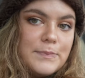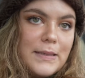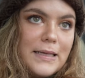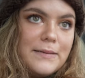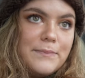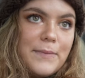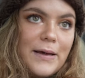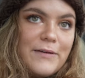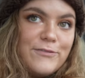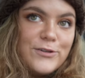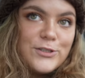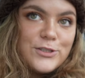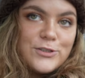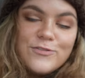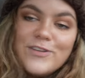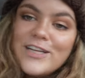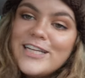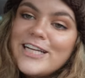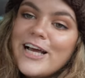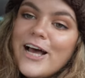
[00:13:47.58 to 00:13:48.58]
been my first
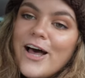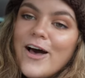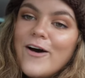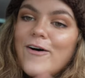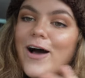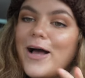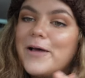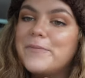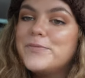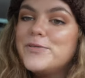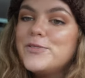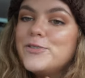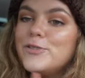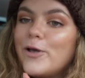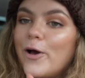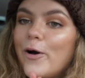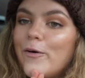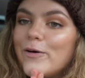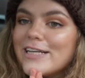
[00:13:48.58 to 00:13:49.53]
video. I'm so